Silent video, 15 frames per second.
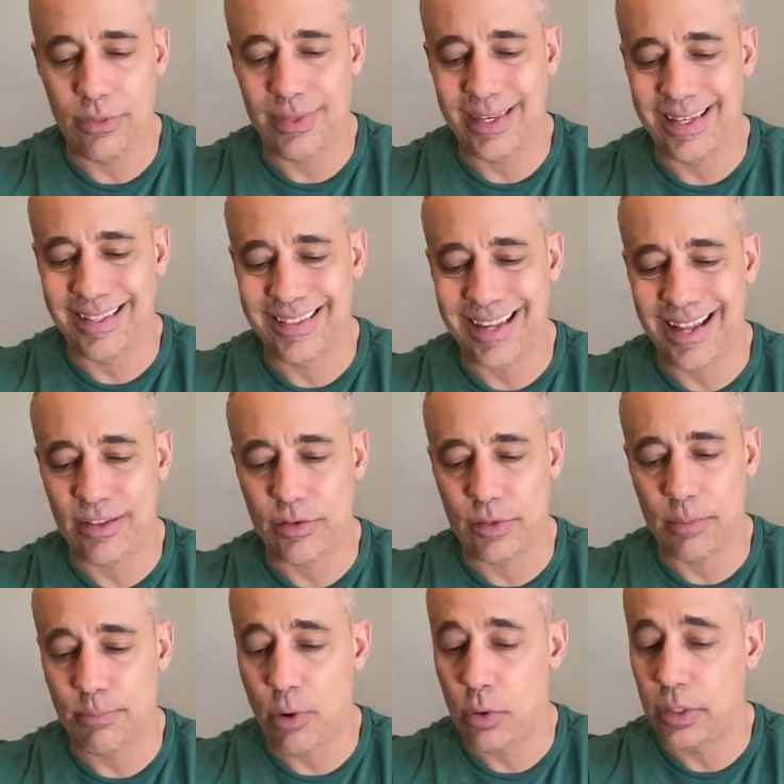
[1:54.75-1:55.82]
the extent of the
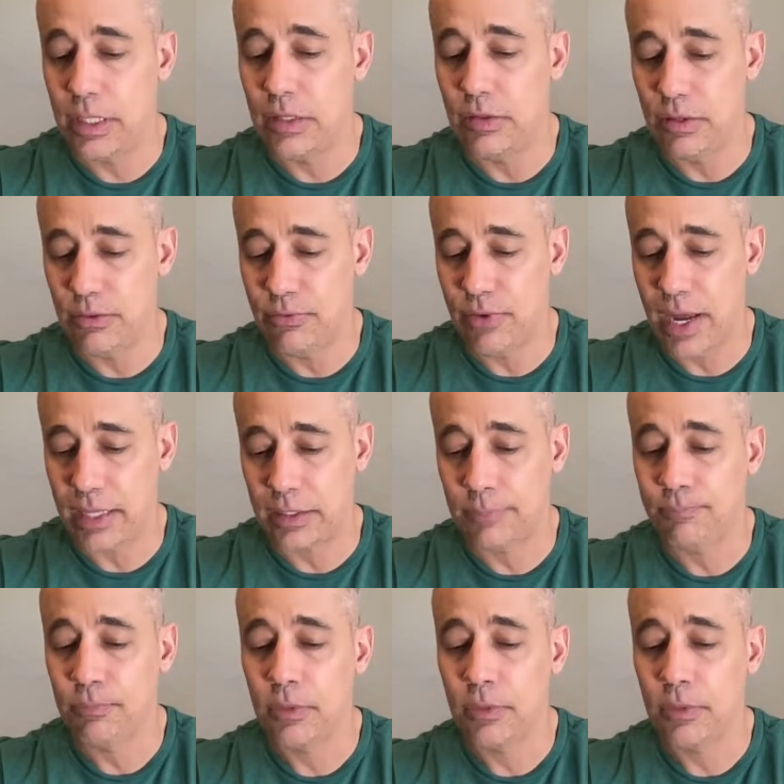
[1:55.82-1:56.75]
bony defect,